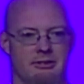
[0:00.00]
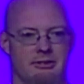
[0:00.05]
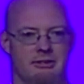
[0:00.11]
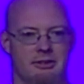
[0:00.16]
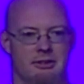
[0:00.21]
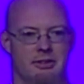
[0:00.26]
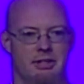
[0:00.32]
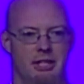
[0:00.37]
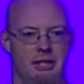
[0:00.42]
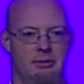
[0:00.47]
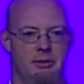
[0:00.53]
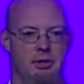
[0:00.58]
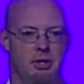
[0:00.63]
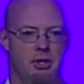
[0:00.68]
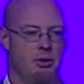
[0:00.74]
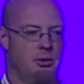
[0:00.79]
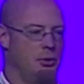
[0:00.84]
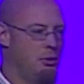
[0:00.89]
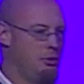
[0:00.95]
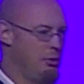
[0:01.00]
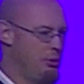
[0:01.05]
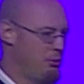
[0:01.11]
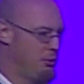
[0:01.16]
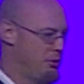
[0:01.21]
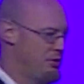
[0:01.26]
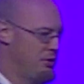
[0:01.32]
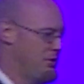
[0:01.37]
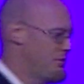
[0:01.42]
Okay, when we
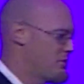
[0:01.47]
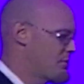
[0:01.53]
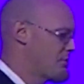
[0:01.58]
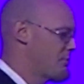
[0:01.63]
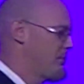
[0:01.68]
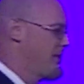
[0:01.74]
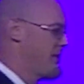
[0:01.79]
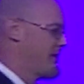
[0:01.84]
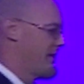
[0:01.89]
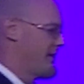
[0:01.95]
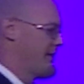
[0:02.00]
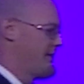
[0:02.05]
reduce swelling,